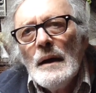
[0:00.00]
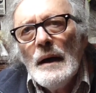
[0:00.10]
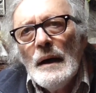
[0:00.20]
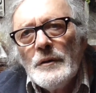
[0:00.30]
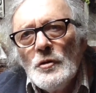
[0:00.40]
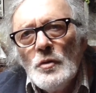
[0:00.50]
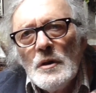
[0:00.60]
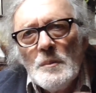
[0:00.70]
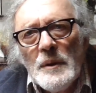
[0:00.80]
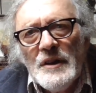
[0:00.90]
They're all
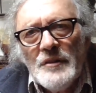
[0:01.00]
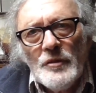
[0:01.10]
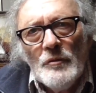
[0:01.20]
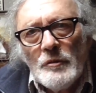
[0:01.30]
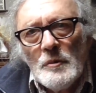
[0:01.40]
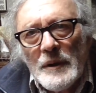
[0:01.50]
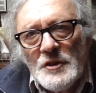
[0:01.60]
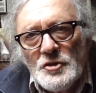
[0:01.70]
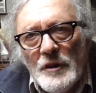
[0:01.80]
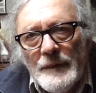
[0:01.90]
going to be different from
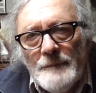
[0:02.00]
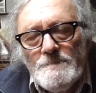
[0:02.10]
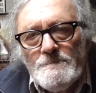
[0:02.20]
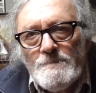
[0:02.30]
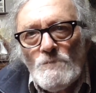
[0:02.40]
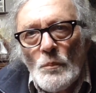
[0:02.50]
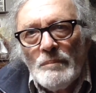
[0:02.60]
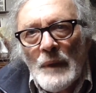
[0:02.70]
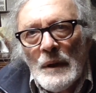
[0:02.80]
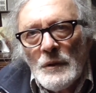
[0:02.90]
each other.
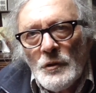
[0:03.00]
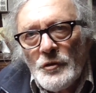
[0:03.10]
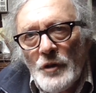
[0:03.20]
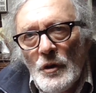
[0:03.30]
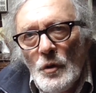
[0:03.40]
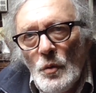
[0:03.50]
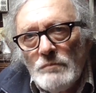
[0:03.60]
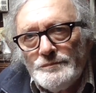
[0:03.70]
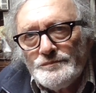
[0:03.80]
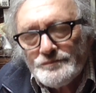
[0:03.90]
So